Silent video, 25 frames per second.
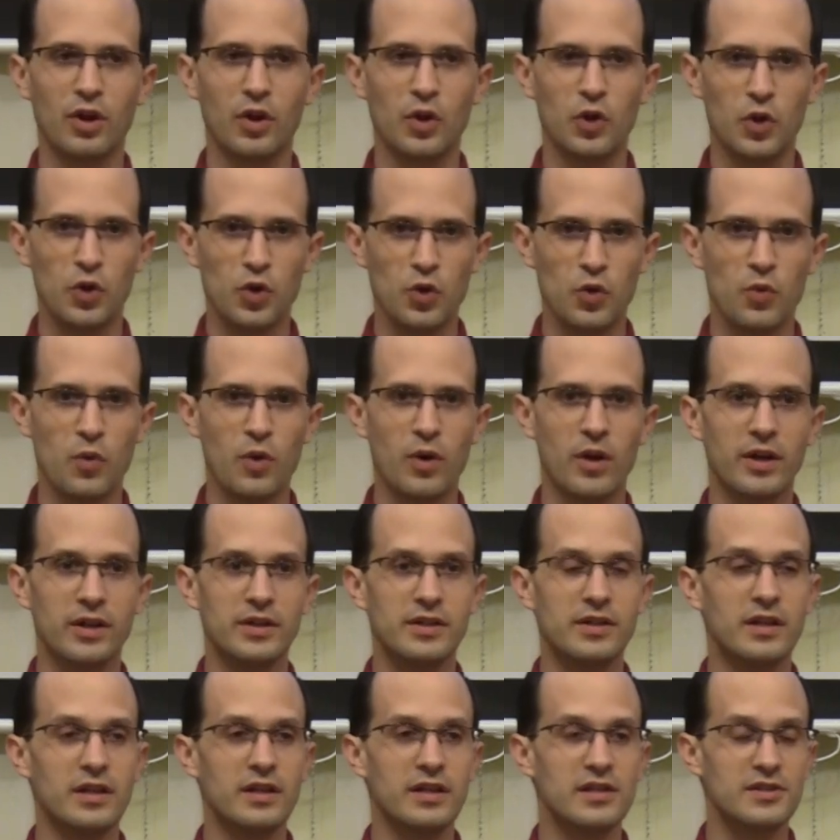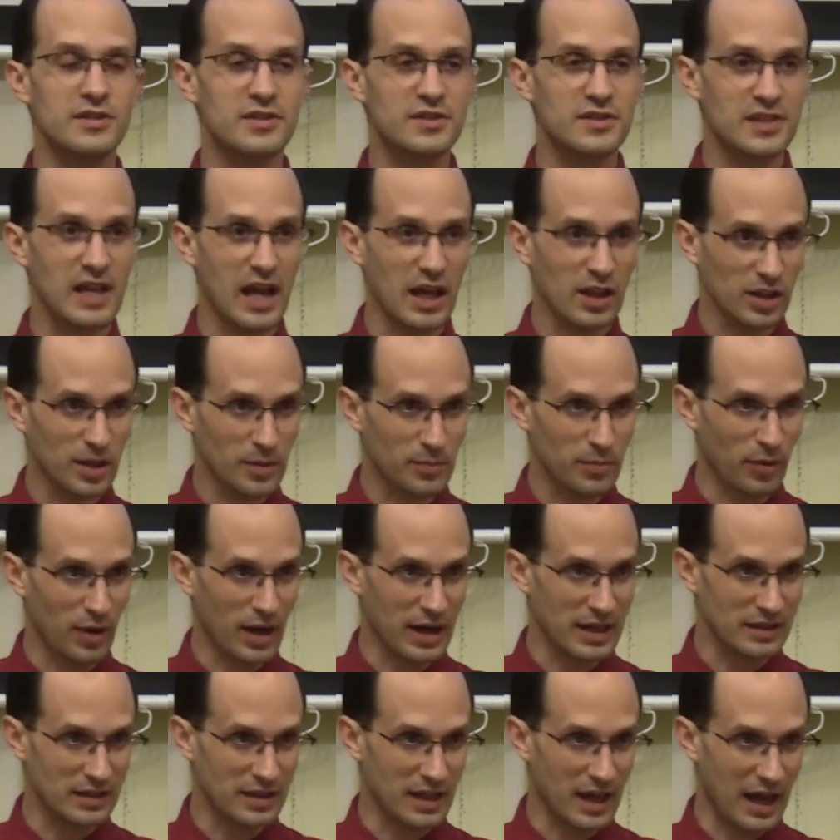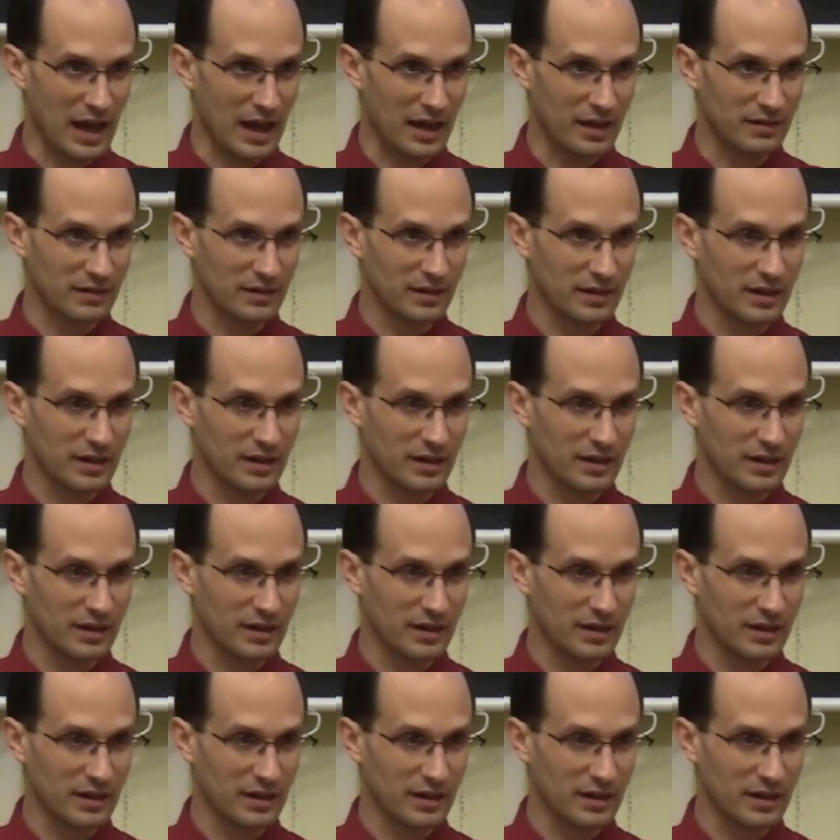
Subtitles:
who would celebrate that,